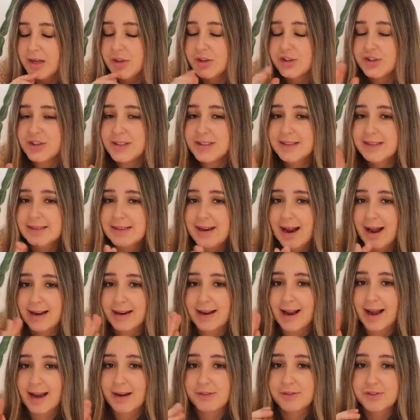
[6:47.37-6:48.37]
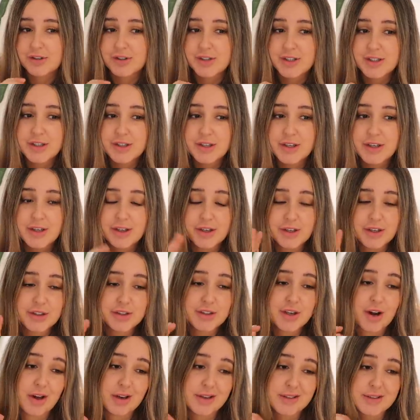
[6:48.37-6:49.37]
I usually snack after dinner and
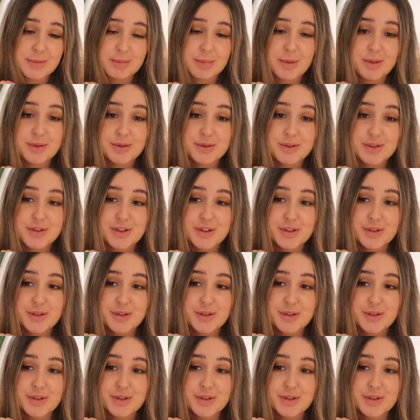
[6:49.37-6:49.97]
I'm not supposed